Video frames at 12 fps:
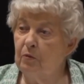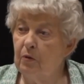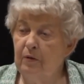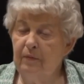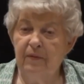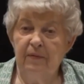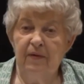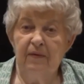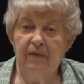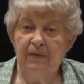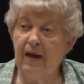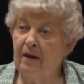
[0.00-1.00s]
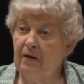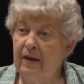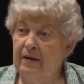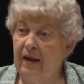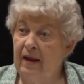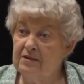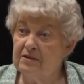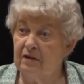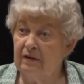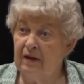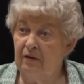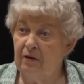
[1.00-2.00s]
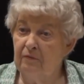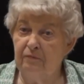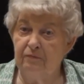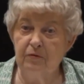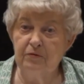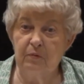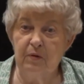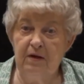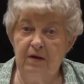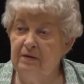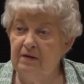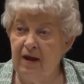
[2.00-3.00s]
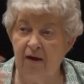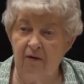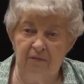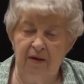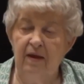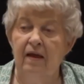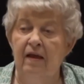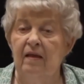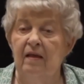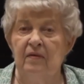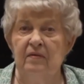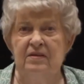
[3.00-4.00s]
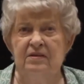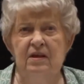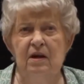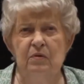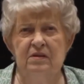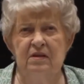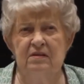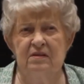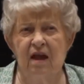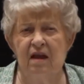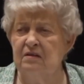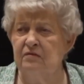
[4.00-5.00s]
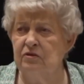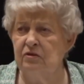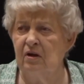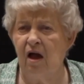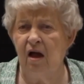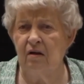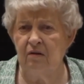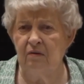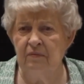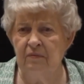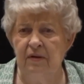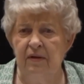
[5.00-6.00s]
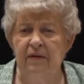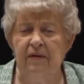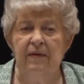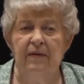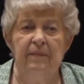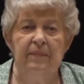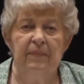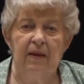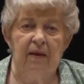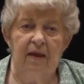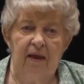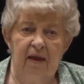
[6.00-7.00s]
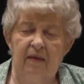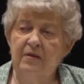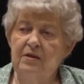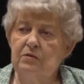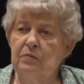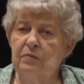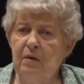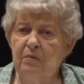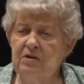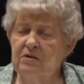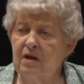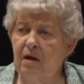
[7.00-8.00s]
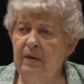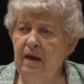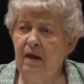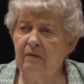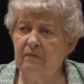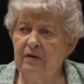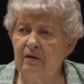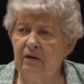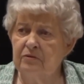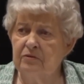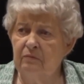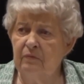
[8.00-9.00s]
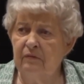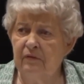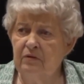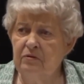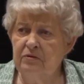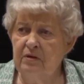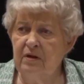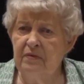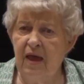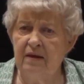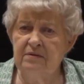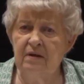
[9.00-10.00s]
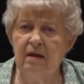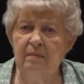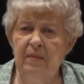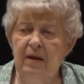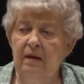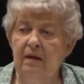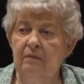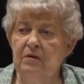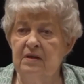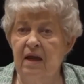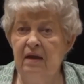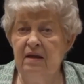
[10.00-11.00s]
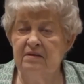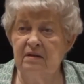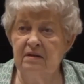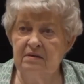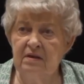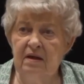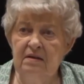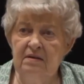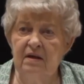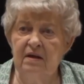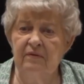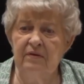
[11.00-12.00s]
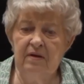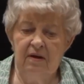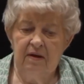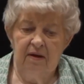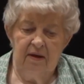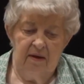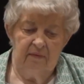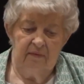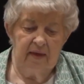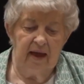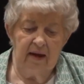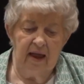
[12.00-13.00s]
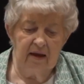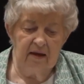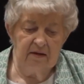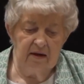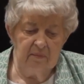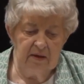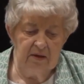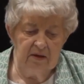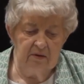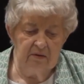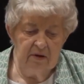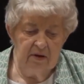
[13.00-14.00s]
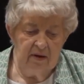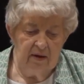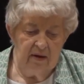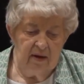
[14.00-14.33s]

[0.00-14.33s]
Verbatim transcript: store got a, an escalator, first one in town. The city was the size of Chicago. And this, they were just coming out of the Cultural Revolution at that time. It was 86, 87, that academic year.